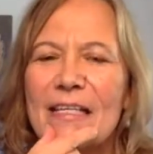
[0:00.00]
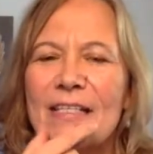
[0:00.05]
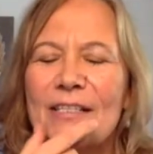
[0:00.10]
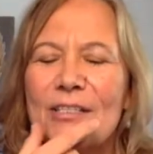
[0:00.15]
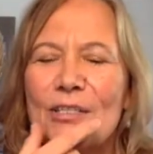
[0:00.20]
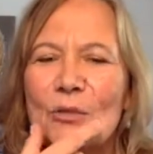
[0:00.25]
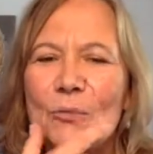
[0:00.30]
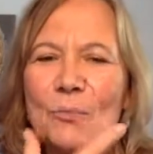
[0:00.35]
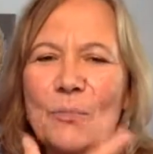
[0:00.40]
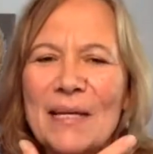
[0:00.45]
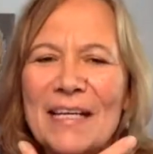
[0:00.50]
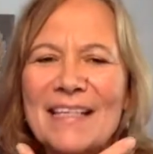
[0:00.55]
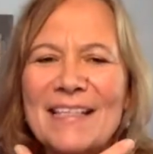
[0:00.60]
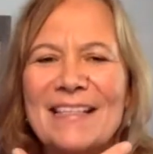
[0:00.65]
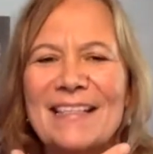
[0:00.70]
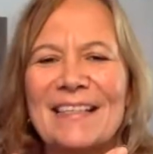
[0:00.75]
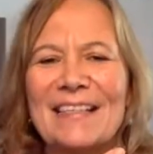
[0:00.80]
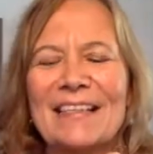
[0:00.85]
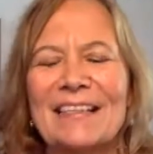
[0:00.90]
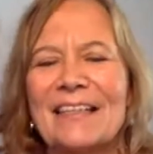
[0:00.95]
So
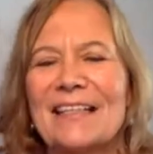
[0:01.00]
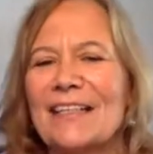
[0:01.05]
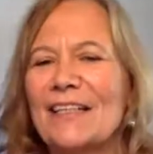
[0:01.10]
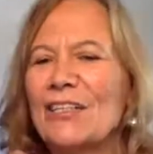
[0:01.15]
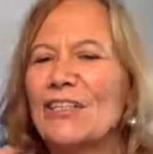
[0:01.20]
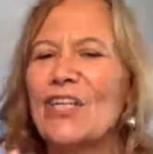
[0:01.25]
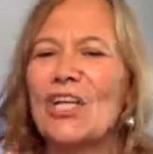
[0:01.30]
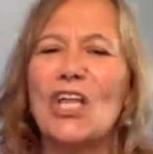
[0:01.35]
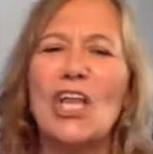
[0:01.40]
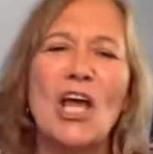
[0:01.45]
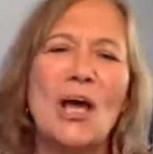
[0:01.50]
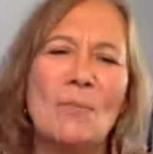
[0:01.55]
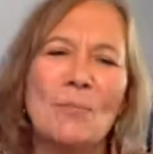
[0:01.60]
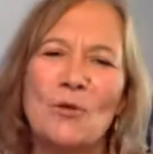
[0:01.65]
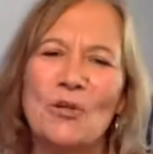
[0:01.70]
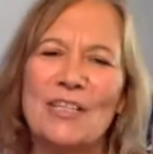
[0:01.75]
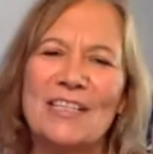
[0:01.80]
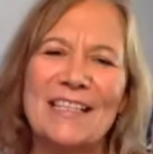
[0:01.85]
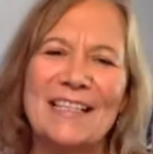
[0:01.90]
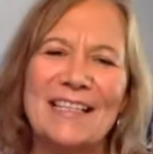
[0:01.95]
basically, there's a lot
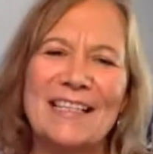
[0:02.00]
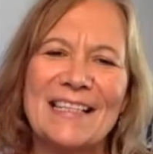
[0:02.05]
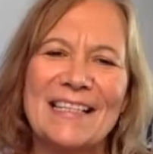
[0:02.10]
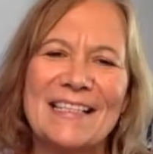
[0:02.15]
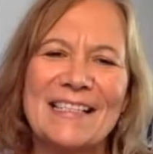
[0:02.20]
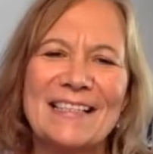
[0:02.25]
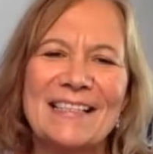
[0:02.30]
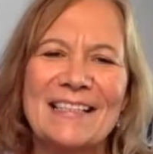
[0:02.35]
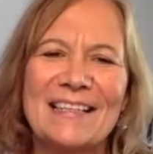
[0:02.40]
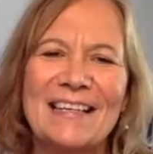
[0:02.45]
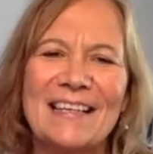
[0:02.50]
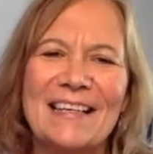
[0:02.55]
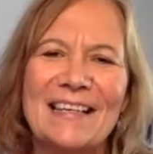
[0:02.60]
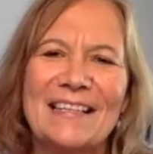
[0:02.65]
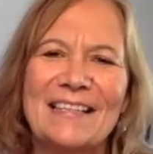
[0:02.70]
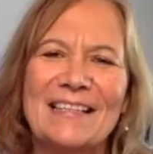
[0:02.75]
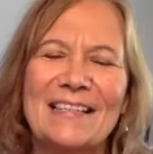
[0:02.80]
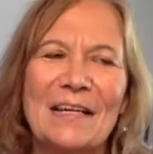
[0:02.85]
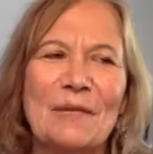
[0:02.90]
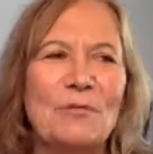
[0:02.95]
more to this,
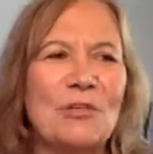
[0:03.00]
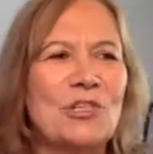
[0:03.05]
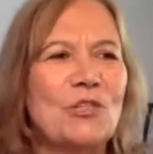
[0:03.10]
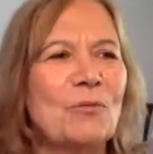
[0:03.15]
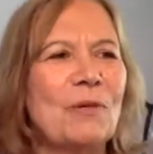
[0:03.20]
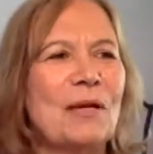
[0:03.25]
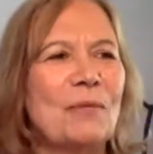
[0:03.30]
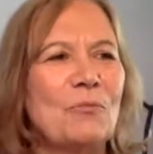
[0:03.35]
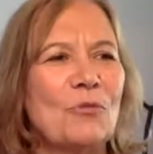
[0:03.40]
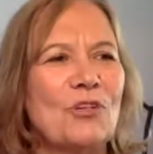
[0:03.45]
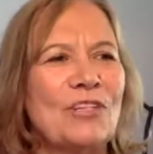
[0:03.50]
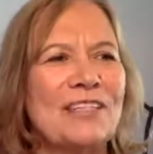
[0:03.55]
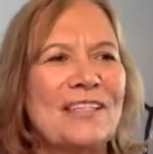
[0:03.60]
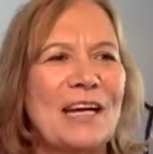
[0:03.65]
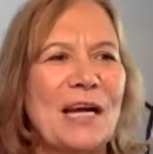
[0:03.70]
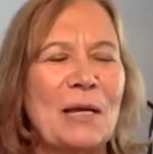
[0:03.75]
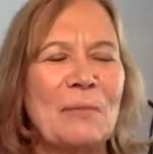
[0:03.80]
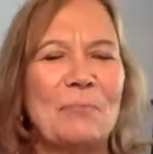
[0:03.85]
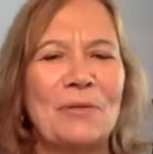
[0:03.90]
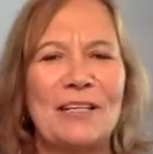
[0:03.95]
and I wish we had more
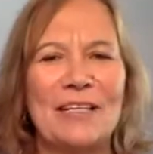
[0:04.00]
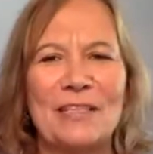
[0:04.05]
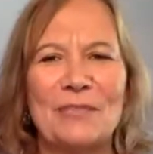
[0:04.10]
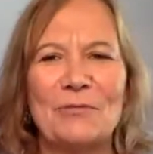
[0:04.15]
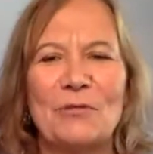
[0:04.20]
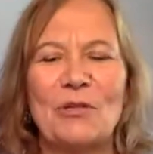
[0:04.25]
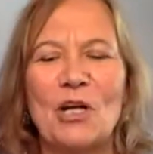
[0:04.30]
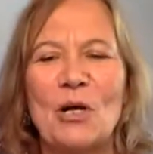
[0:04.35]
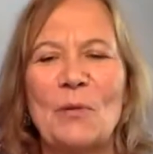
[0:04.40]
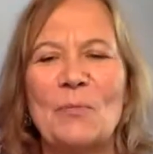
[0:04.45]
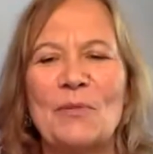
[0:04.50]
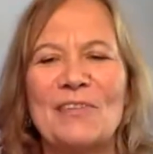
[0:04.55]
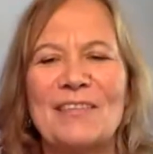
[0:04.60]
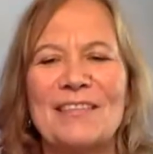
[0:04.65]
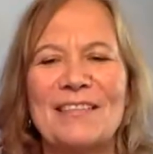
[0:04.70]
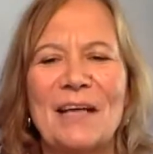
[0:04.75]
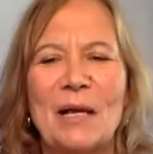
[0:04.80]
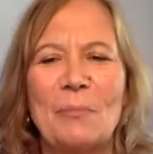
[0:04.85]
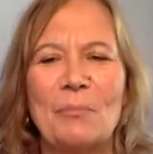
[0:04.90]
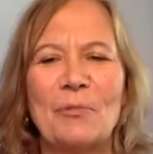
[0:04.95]
time because we're
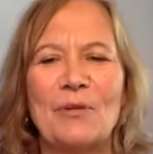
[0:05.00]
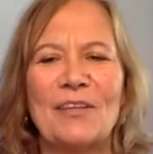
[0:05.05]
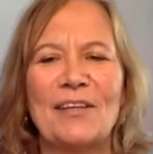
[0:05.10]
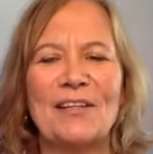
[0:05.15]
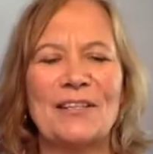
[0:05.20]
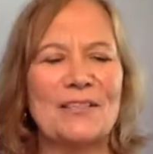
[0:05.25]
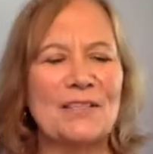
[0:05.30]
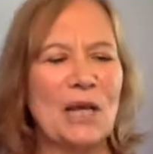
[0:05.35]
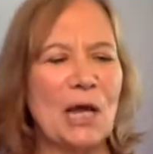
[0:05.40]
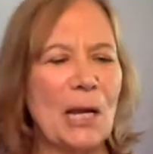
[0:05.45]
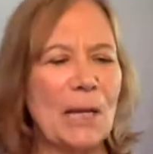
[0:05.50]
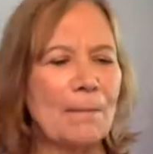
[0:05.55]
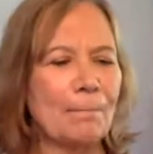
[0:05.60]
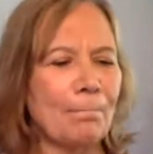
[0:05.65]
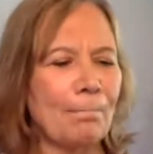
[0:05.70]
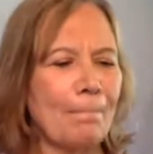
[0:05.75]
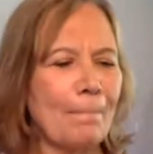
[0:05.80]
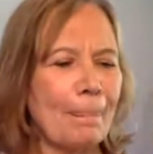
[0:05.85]
almost up with our time.